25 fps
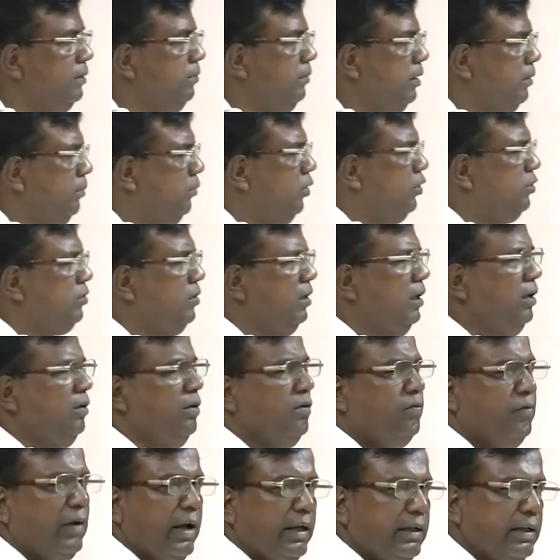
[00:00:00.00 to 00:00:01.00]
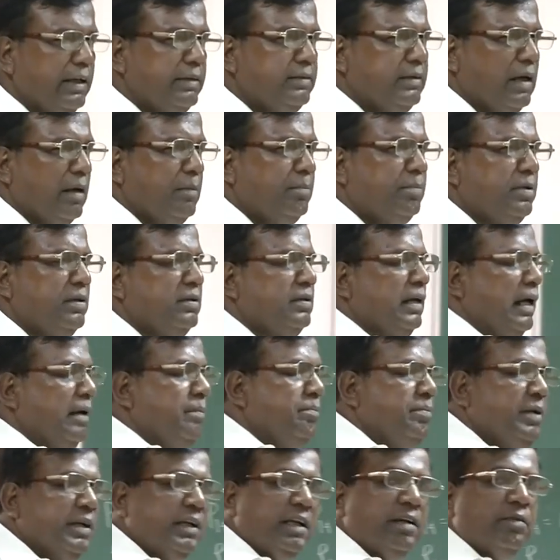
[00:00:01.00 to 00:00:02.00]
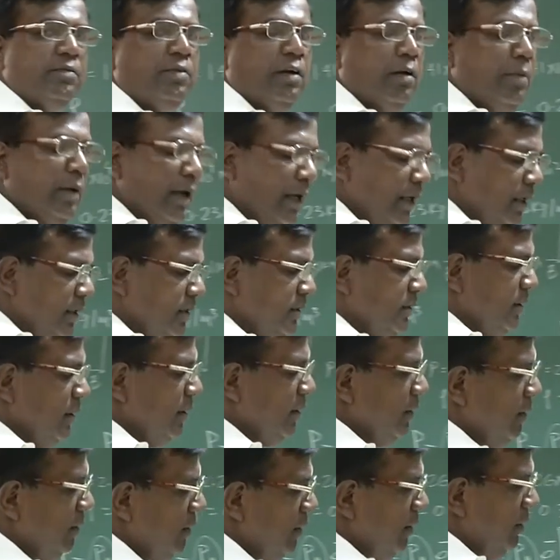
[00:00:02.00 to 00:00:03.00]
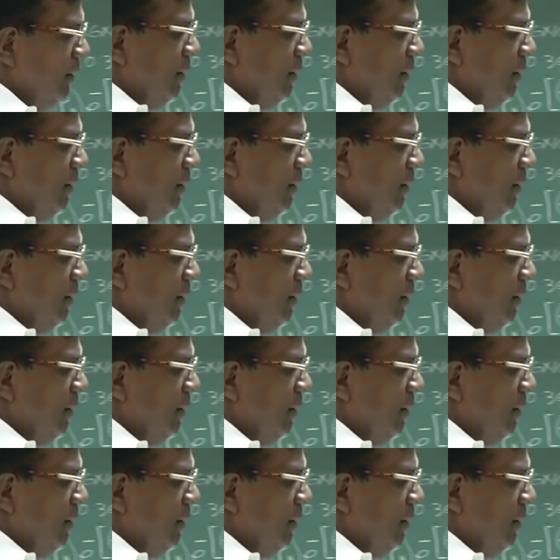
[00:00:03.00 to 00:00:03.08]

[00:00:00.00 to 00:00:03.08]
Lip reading: But mostly you'll find examples I am picking from Anderson.